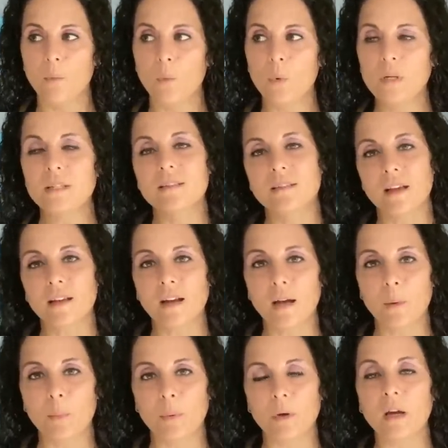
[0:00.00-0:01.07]
We set
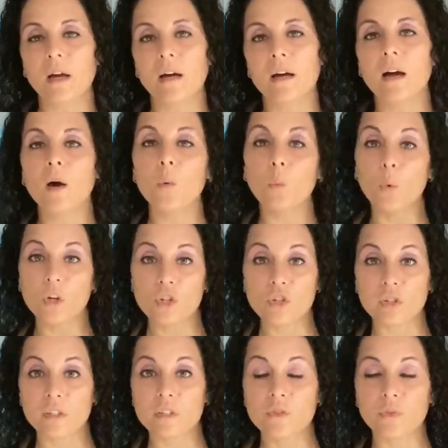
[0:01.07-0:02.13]
up a wish
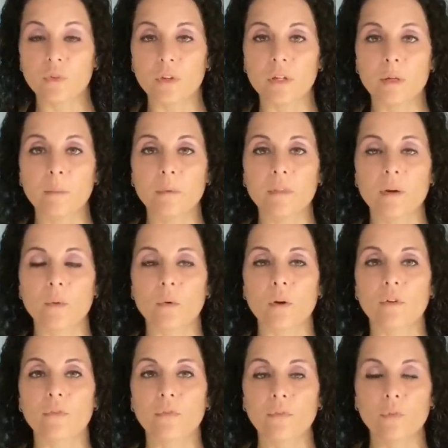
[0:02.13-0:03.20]
list for him. There
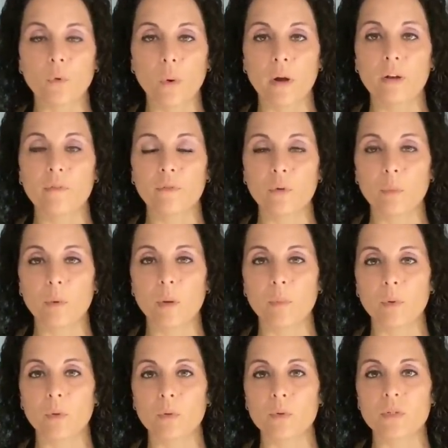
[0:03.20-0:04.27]
were quite a few
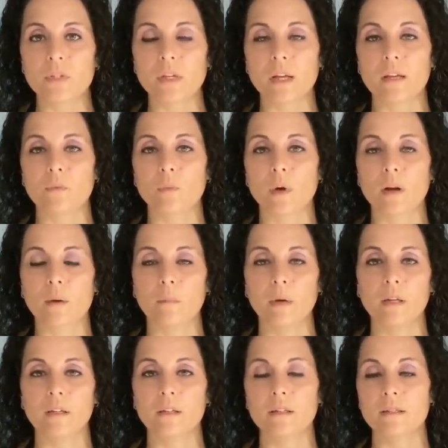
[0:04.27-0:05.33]
people who said,
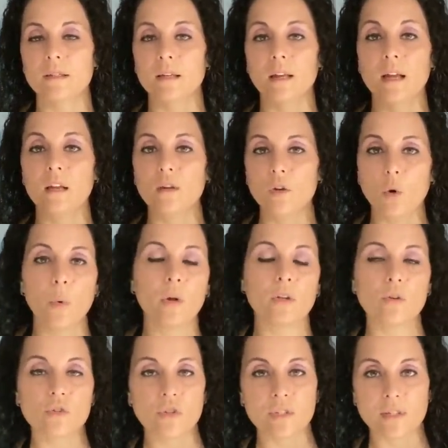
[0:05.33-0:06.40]
recommended and said, hey, you know what?
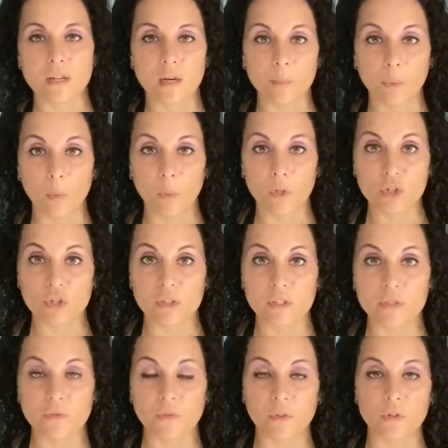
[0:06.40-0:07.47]
You should set up a wish
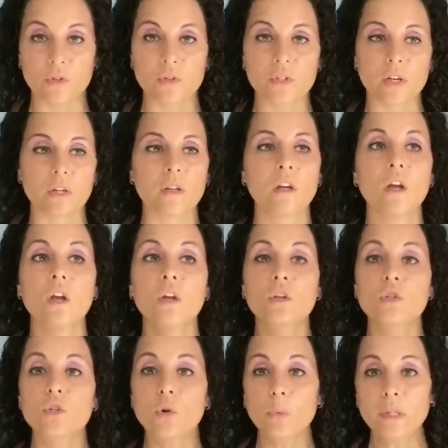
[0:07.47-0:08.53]
list for your son.
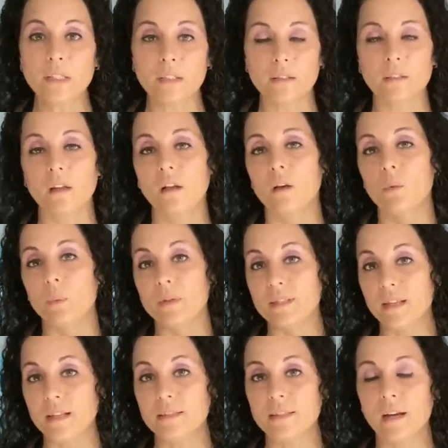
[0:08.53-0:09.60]
So we did. We
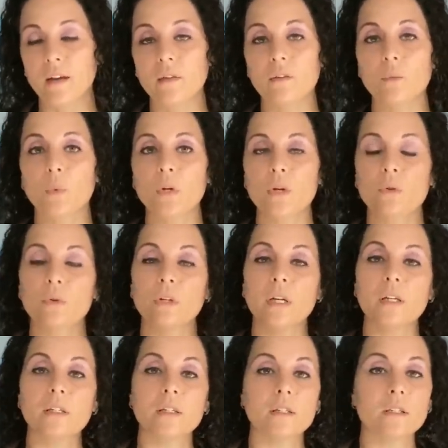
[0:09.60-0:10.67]
sat down, we
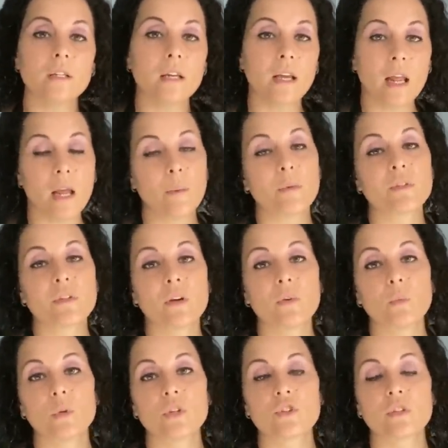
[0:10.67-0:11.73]
created an
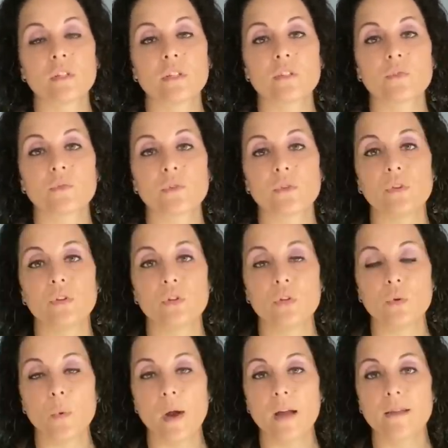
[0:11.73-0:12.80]
Amazon wish list for the
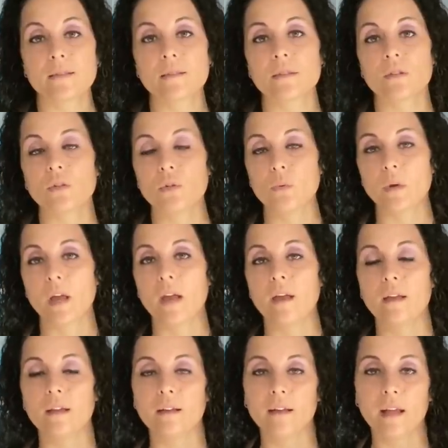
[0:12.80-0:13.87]
US,
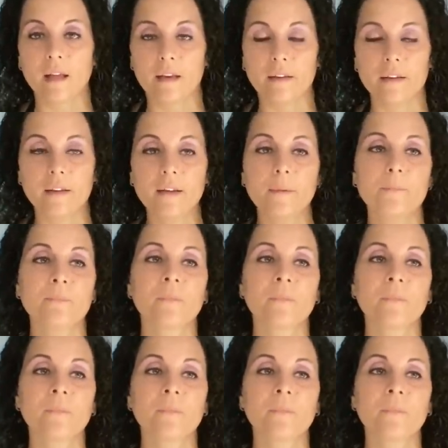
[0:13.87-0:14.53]
UK, and Canada.